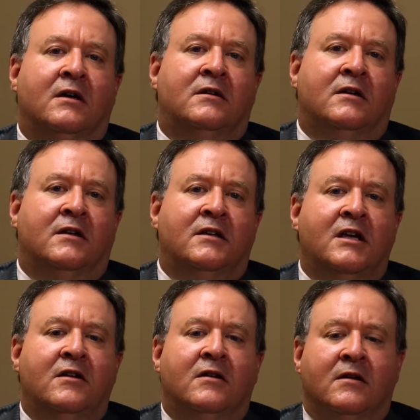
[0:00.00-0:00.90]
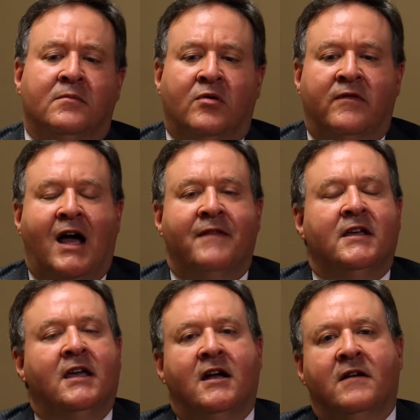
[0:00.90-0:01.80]
to continue to provide the
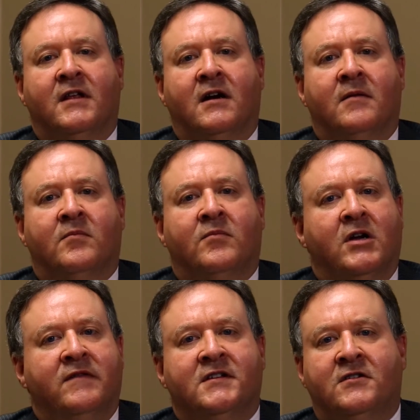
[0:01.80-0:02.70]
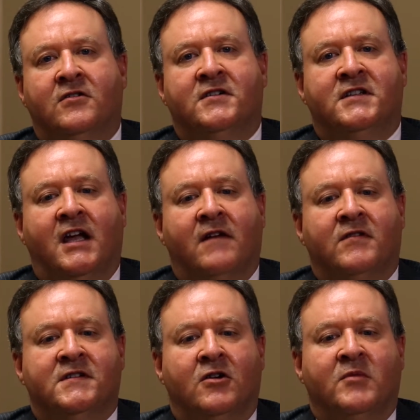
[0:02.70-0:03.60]
care that our previous surgeons have
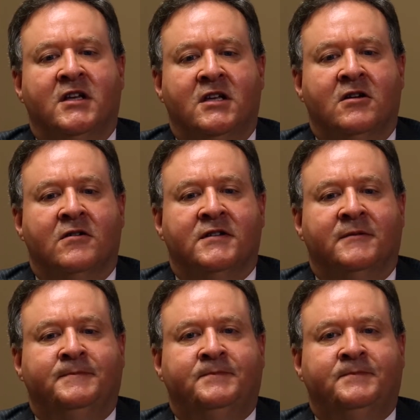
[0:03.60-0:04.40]
for so many years.